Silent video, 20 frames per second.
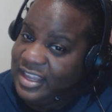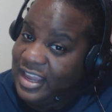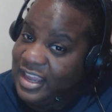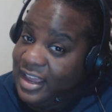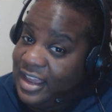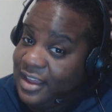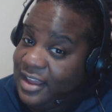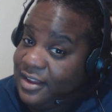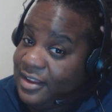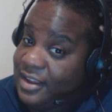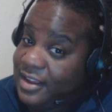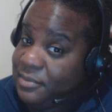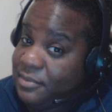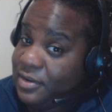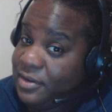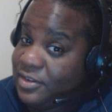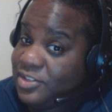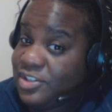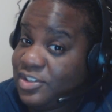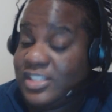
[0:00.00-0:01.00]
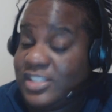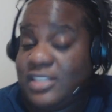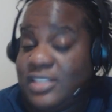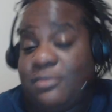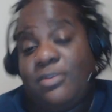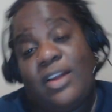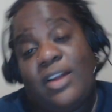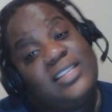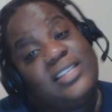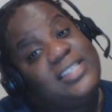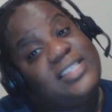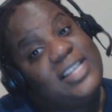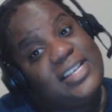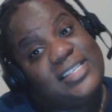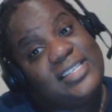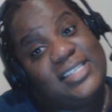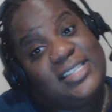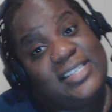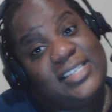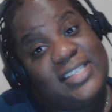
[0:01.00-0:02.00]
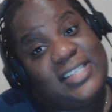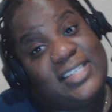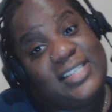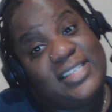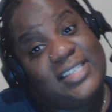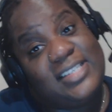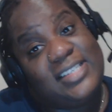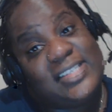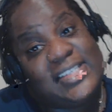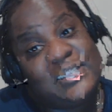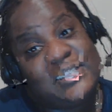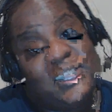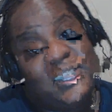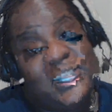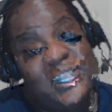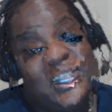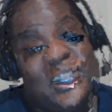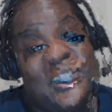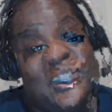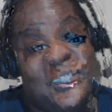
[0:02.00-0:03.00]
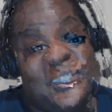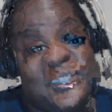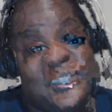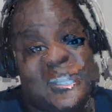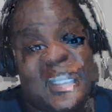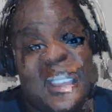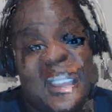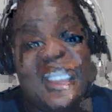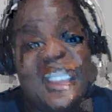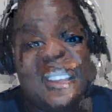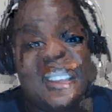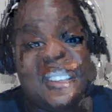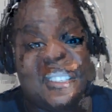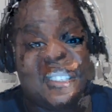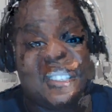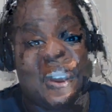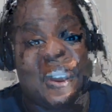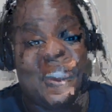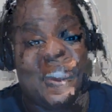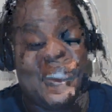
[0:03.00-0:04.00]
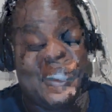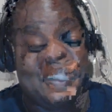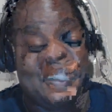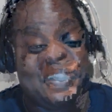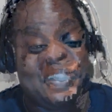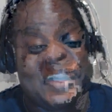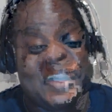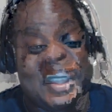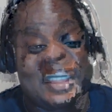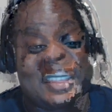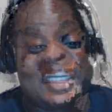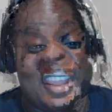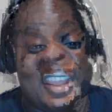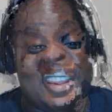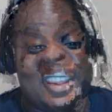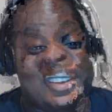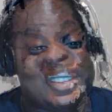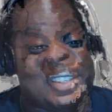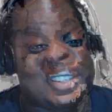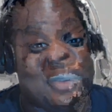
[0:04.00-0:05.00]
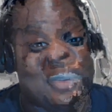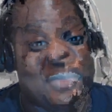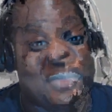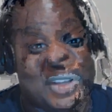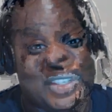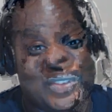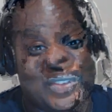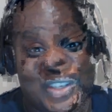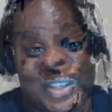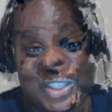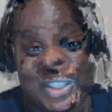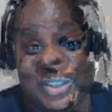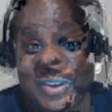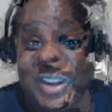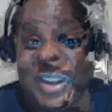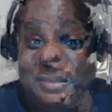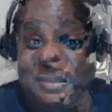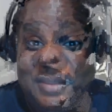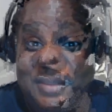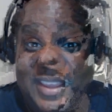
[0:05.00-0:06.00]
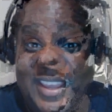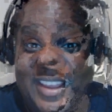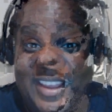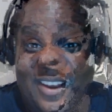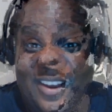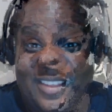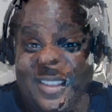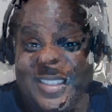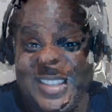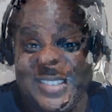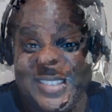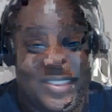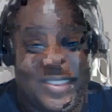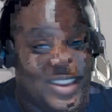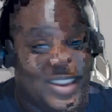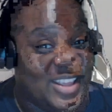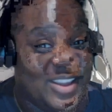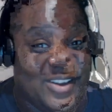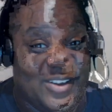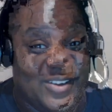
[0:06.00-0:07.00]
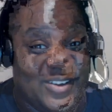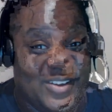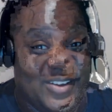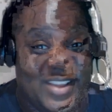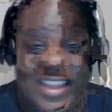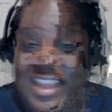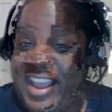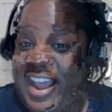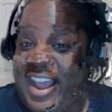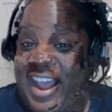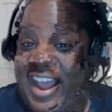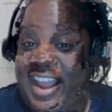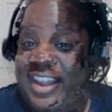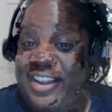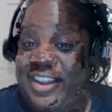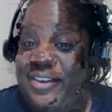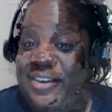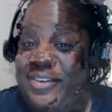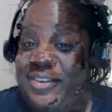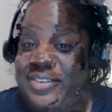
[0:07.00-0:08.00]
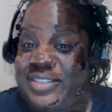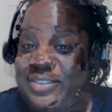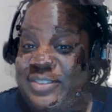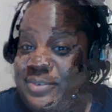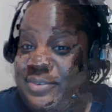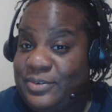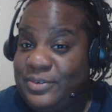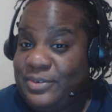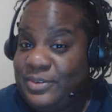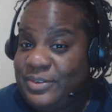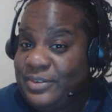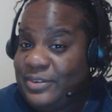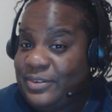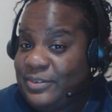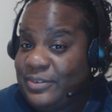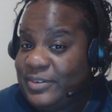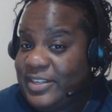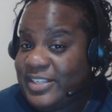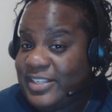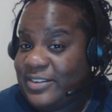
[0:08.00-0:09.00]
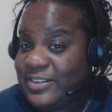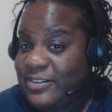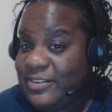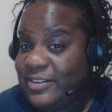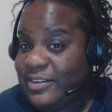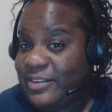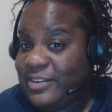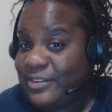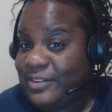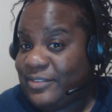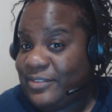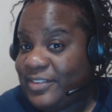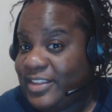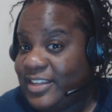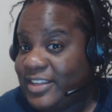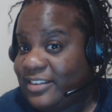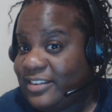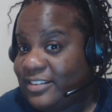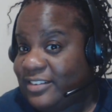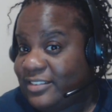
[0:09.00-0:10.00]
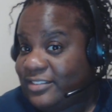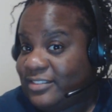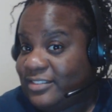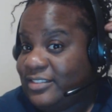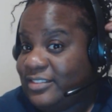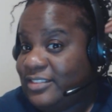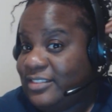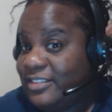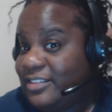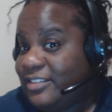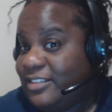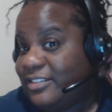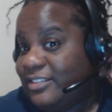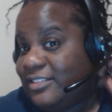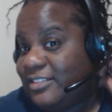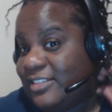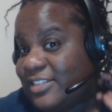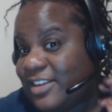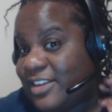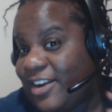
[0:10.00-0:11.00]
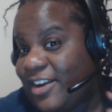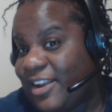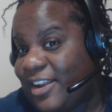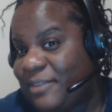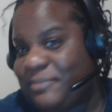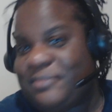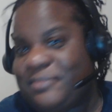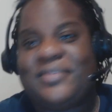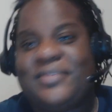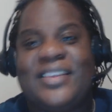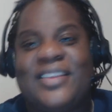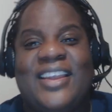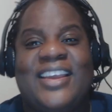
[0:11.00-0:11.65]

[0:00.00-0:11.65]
yeah, I'm gonna trust the process and see how this one goes. So thank you so much for joining me on this video. I know it was, ooh, what is going on over here? Sorry.